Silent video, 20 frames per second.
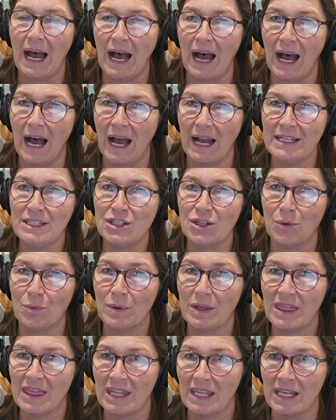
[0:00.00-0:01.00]
I
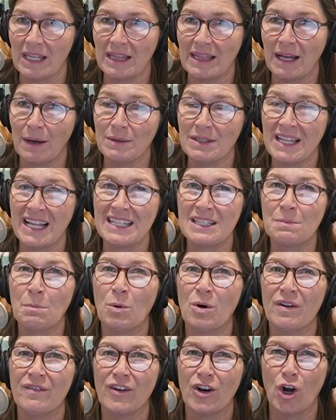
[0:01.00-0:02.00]
don't think that that's
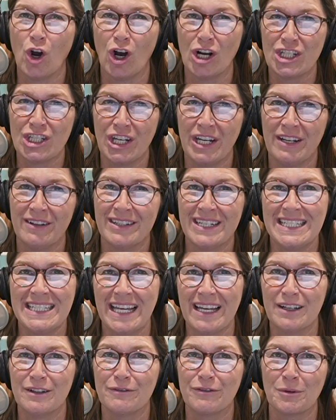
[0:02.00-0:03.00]
more of a cautionary
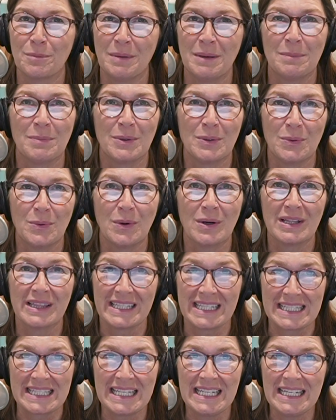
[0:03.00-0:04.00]
tale for people who are
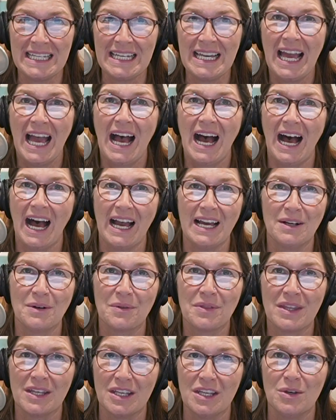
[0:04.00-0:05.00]
listening. I
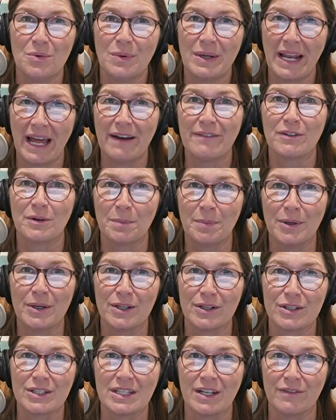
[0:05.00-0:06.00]
don't think you would ever put
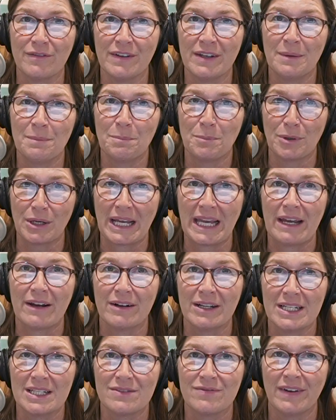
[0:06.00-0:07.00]
yourself in
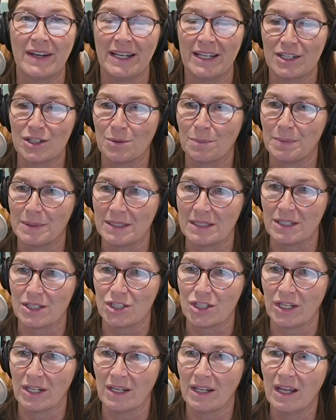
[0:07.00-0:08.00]
precarious financial
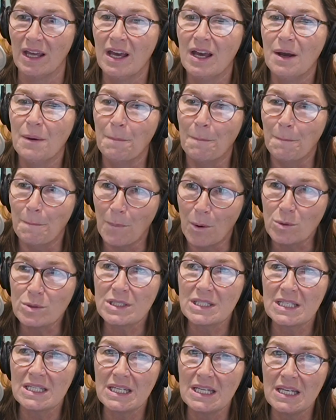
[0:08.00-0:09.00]
position,
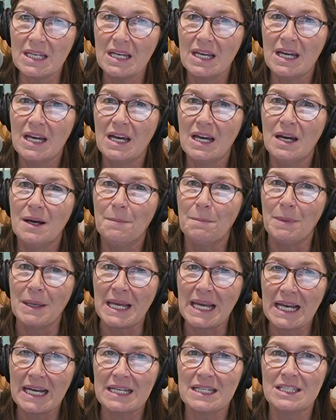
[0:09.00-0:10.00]
mostly
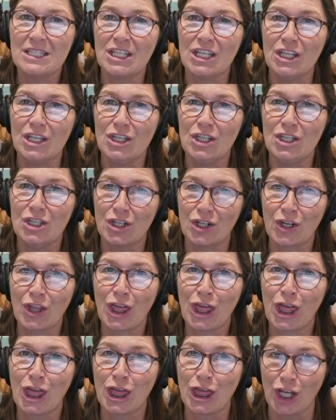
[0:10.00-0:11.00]
because you're
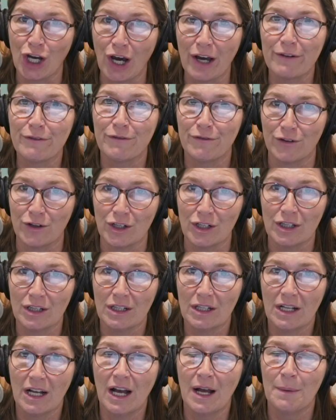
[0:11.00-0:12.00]
thoughtful
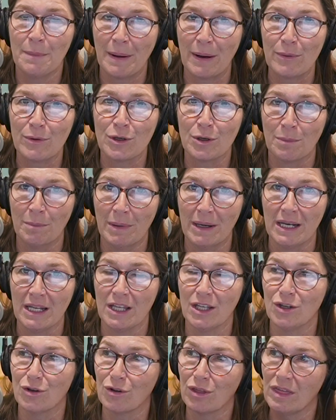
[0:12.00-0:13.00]
about your money.
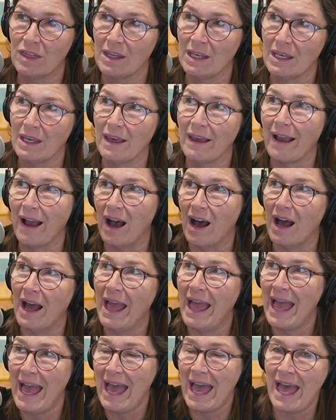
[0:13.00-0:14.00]
You're thinking
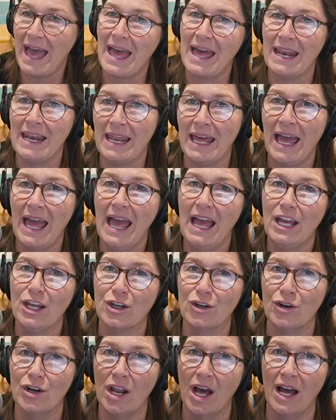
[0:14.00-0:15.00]
ahead.
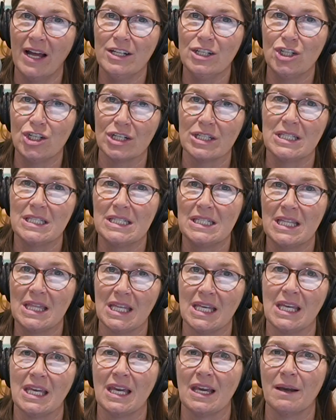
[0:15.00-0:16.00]
You're not just
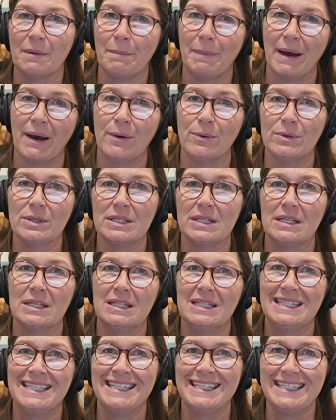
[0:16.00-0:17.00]
thinking about
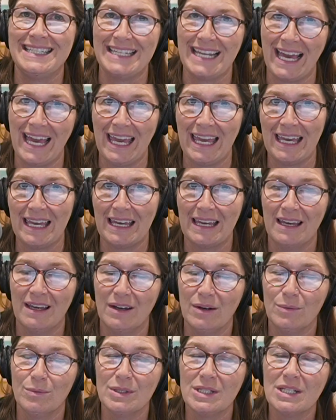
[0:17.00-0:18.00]
today,
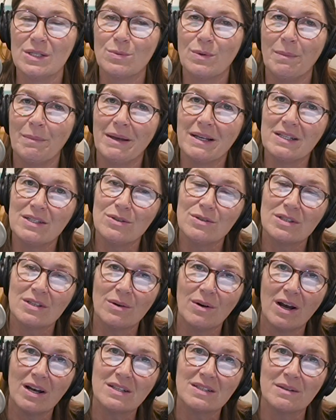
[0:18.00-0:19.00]
which is what makes you
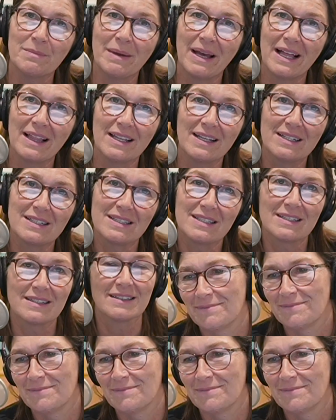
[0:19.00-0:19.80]
so awesome, Alex.